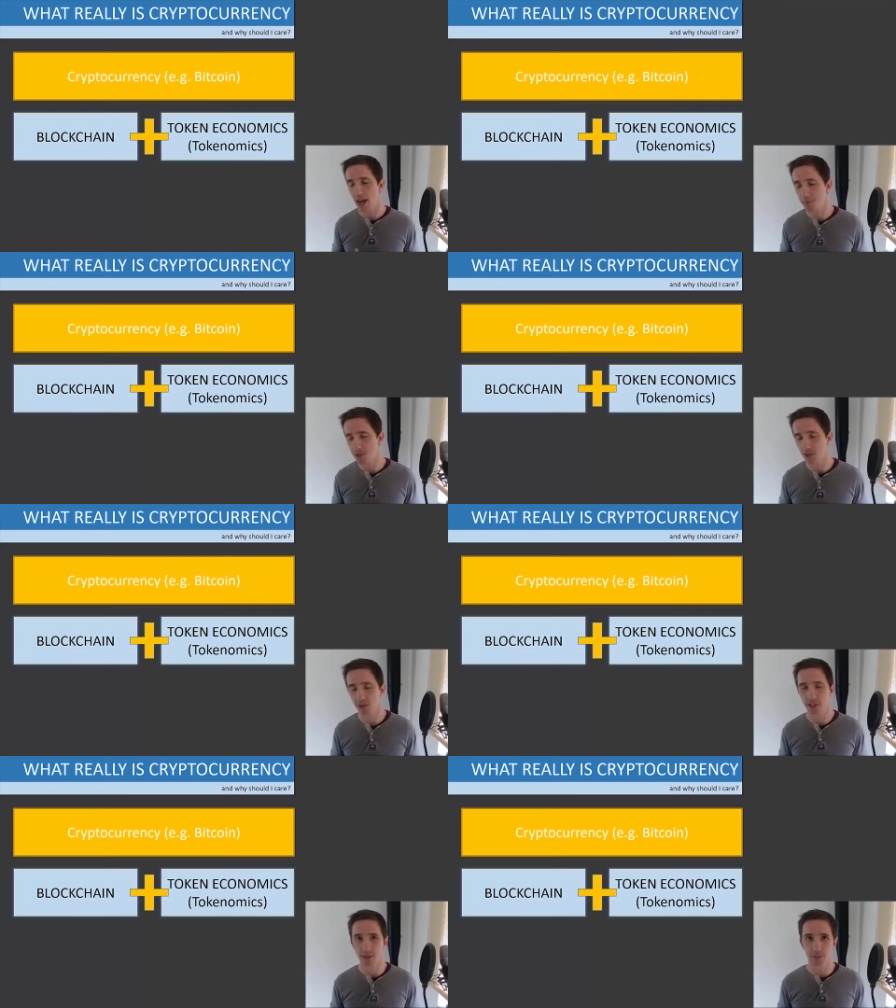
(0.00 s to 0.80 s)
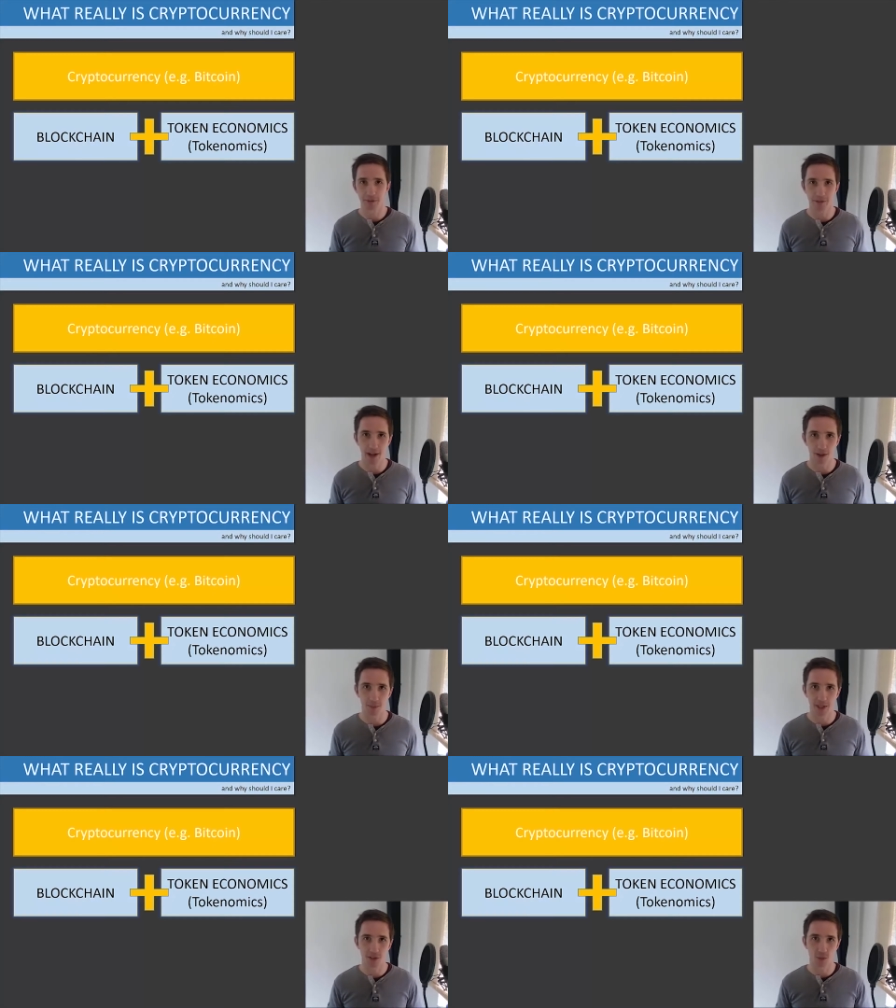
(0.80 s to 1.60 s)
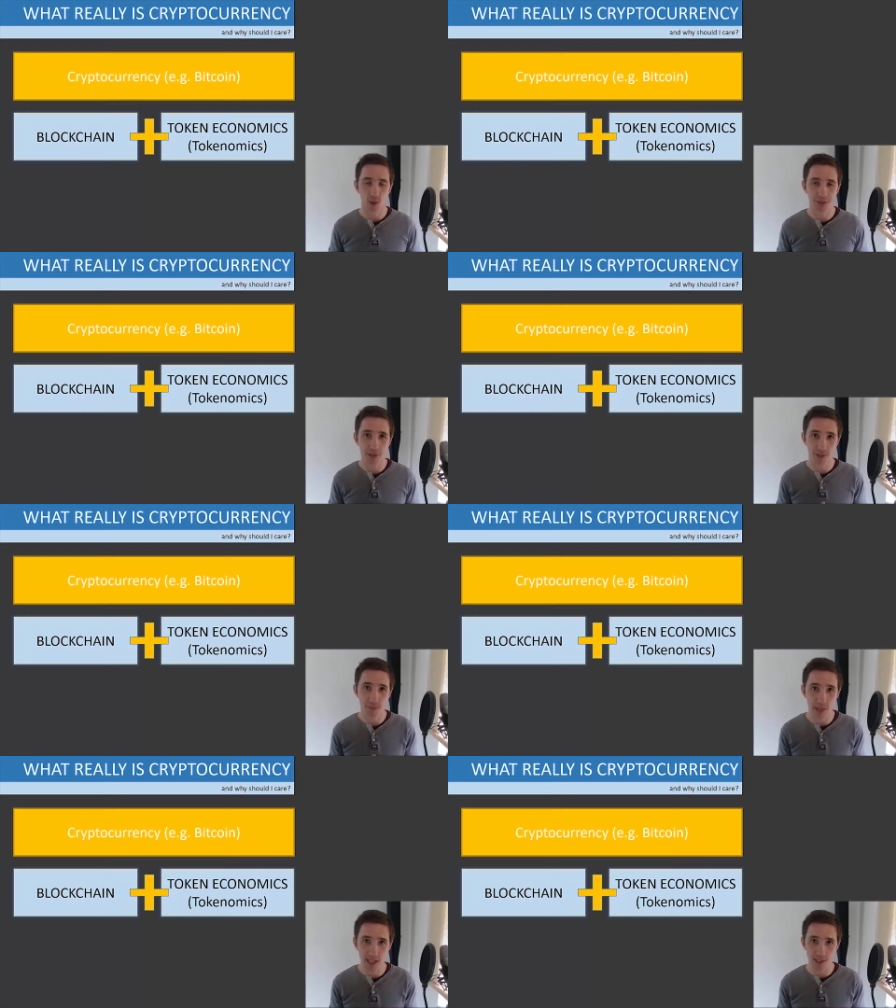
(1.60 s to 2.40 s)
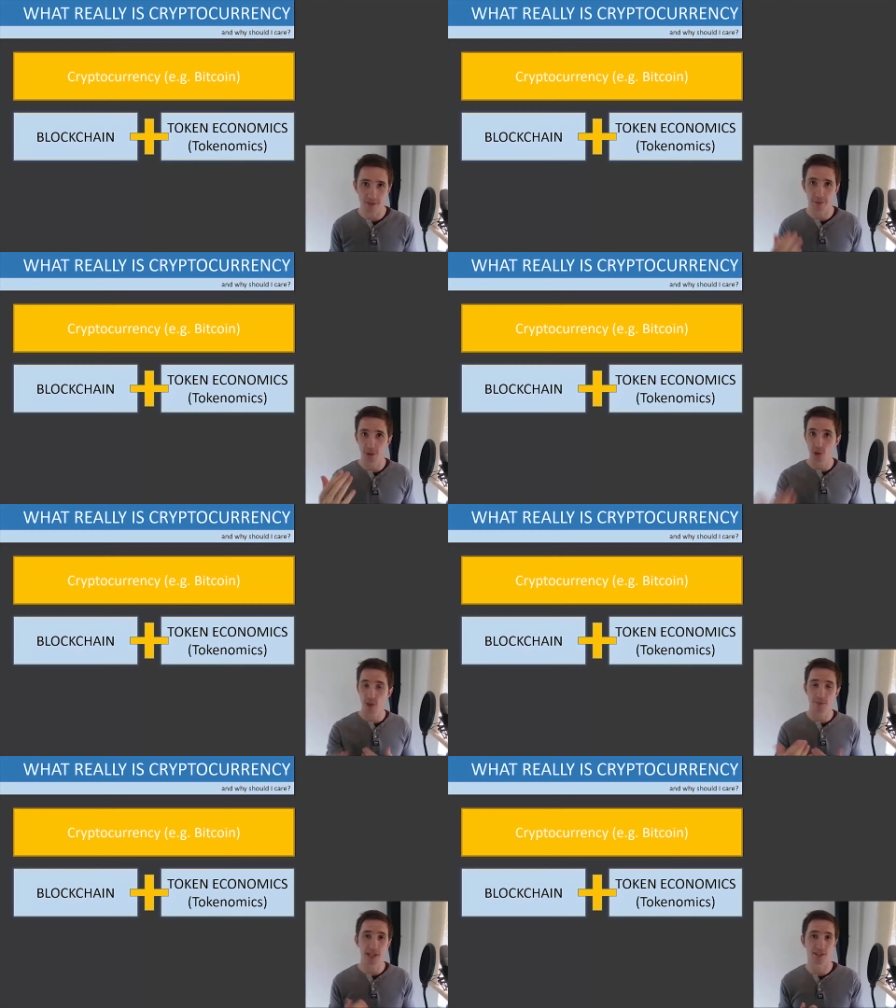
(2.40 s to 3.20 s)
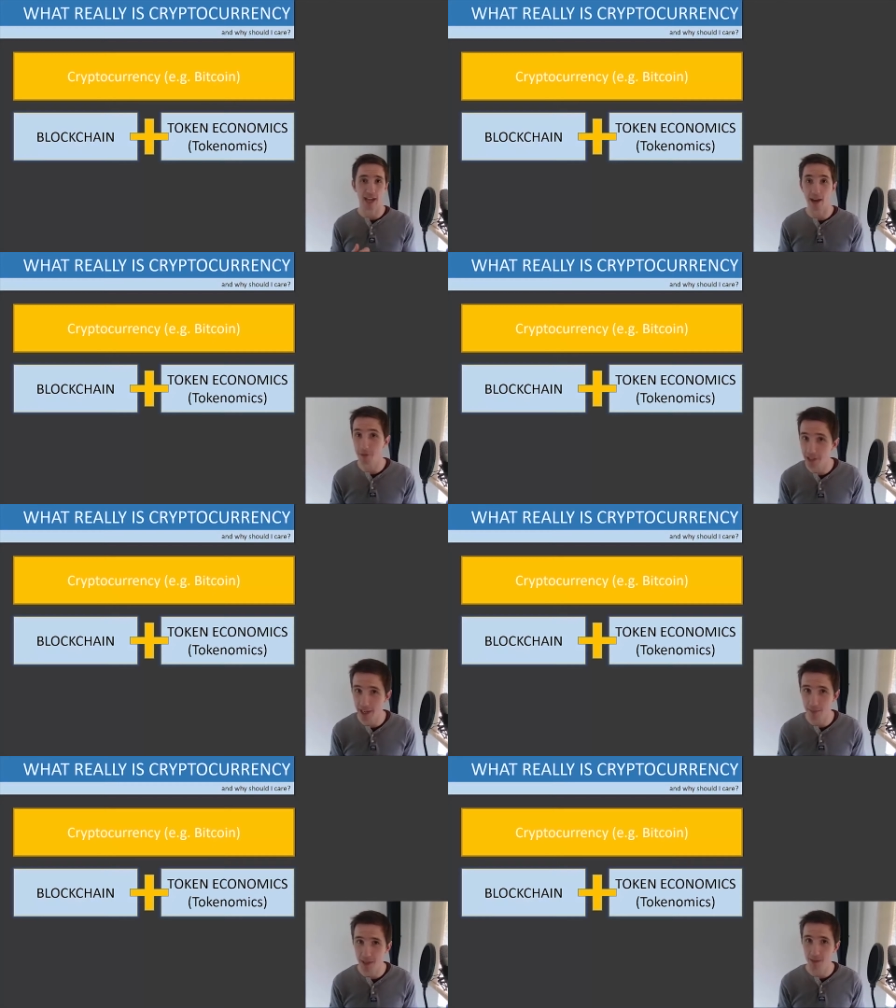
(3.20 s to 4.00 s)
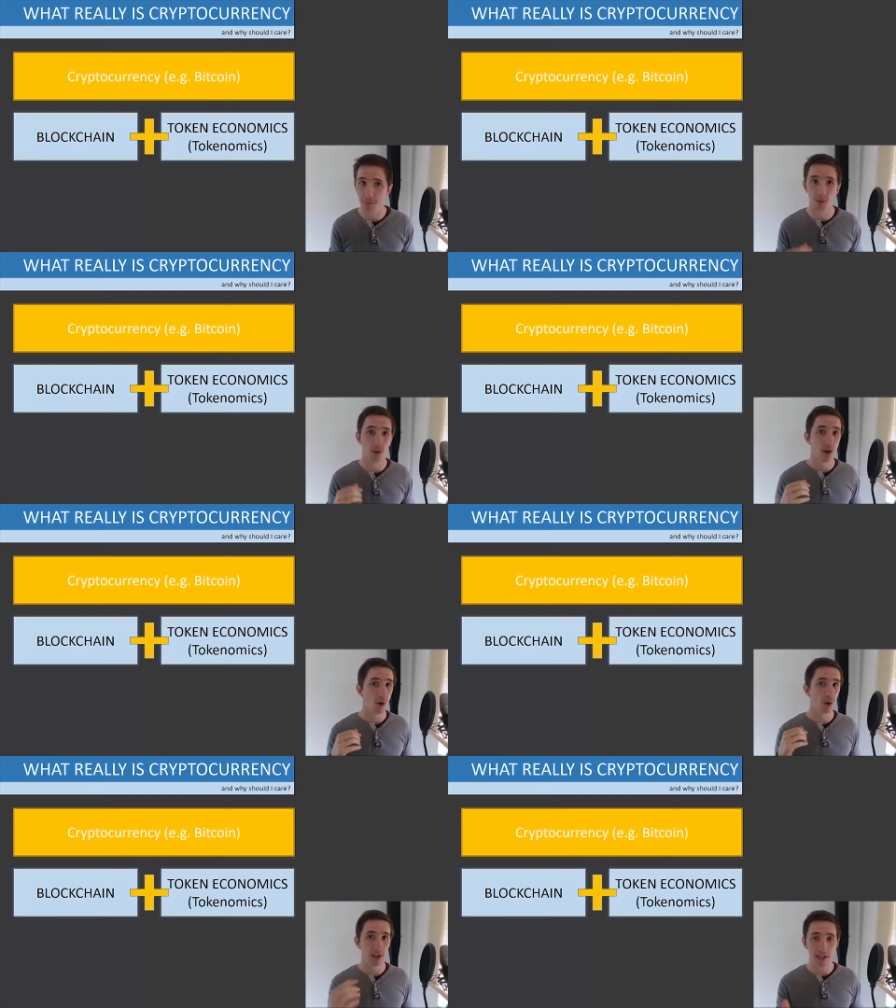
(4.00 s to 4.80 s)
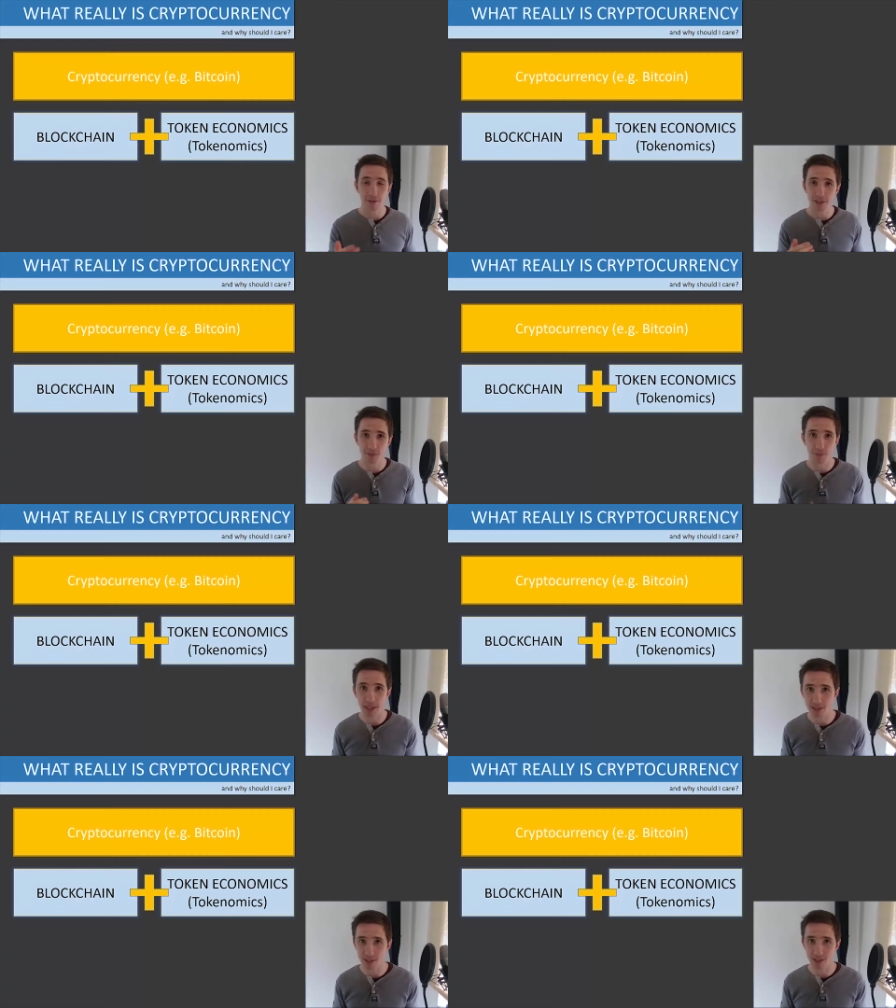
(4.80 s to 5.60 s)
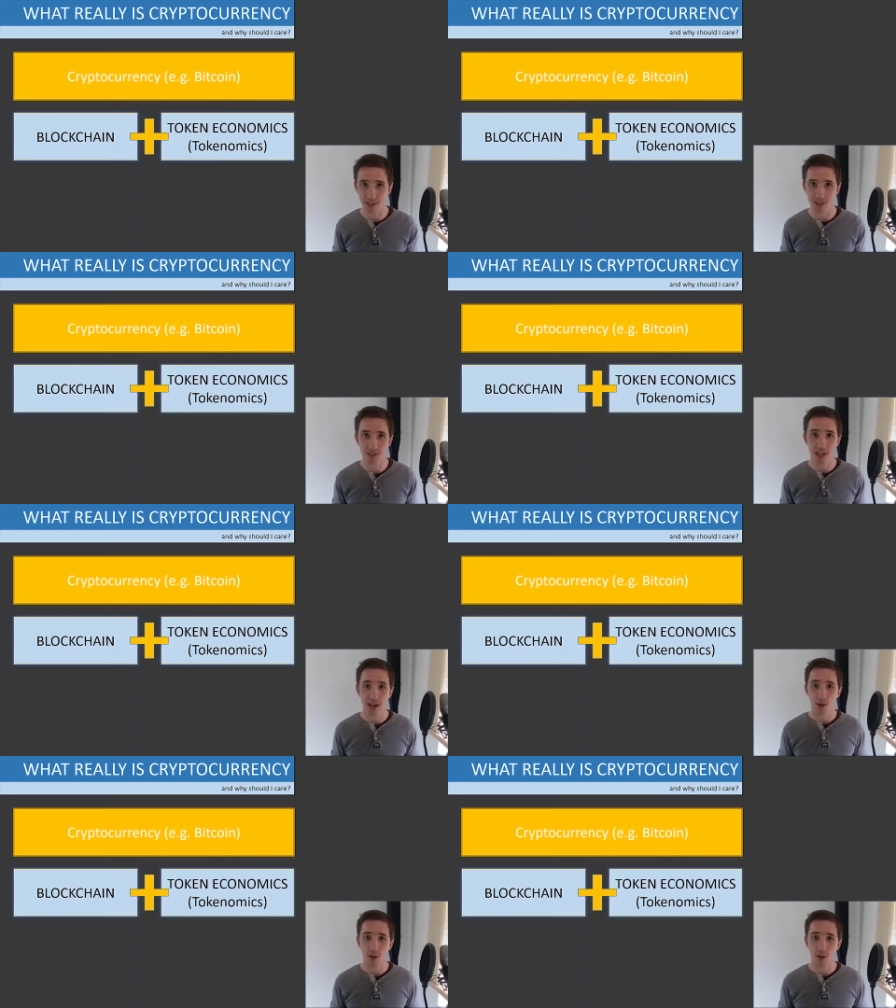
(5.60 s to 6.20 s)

absolutely profound because what this means for you and me as everyday people, or even as businesses,